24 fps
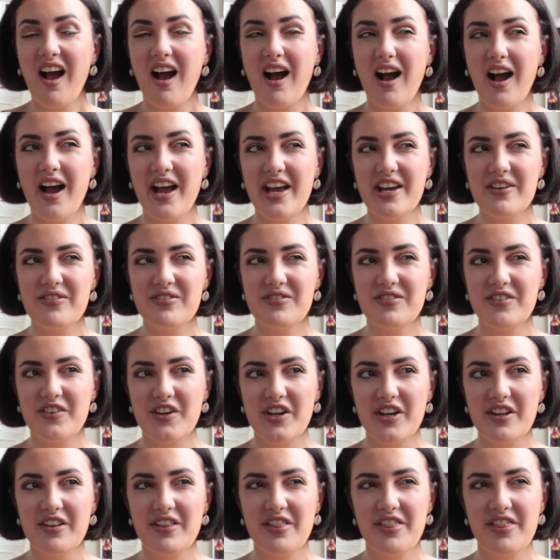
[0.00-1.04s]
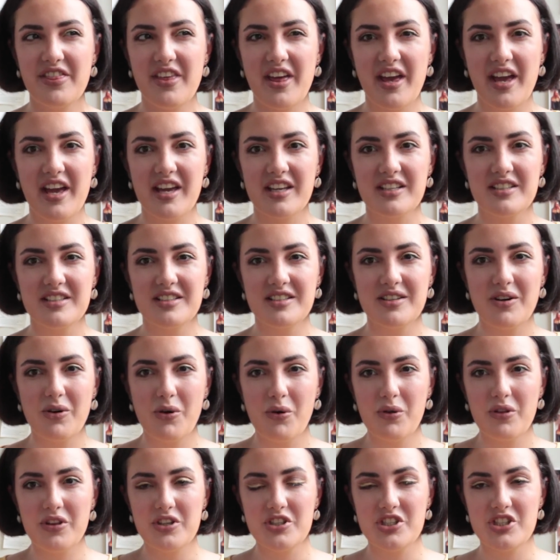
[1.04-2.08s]
I felt that
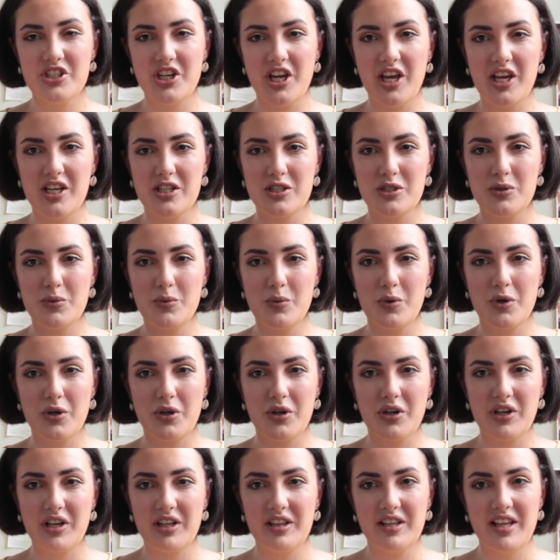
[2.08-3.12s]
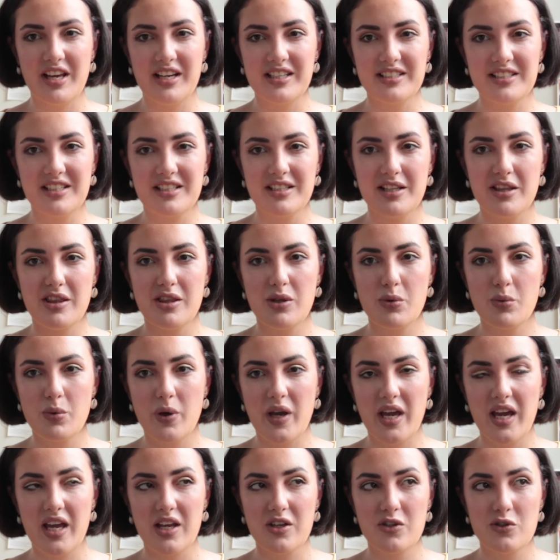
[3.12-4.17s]
all the shades were collected in the
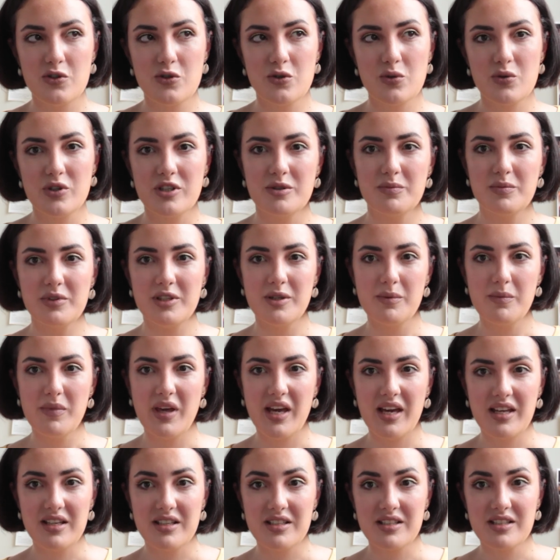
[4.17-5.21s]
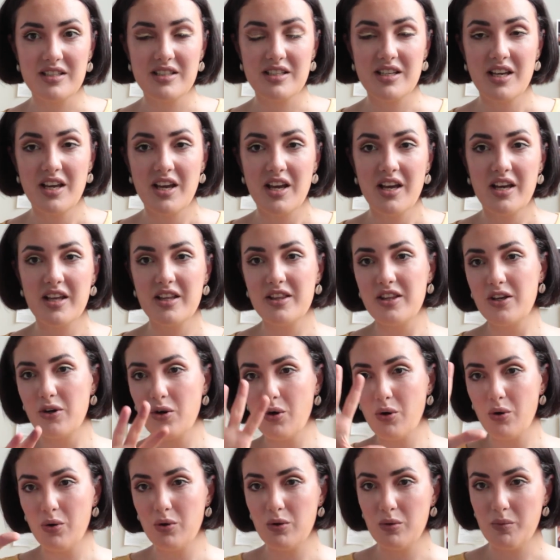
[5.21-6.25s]
way to complement the
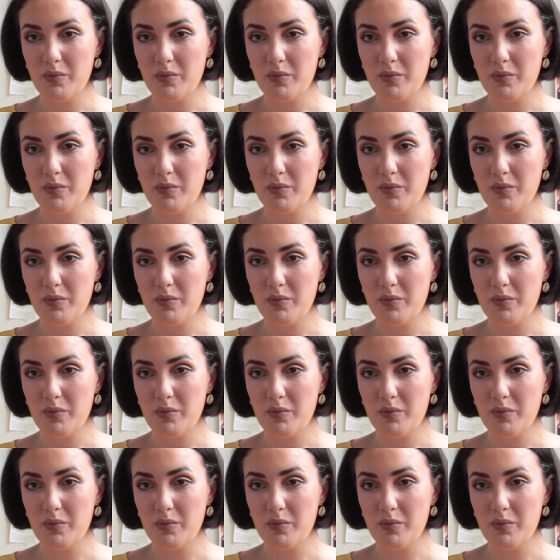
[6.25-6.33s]
whole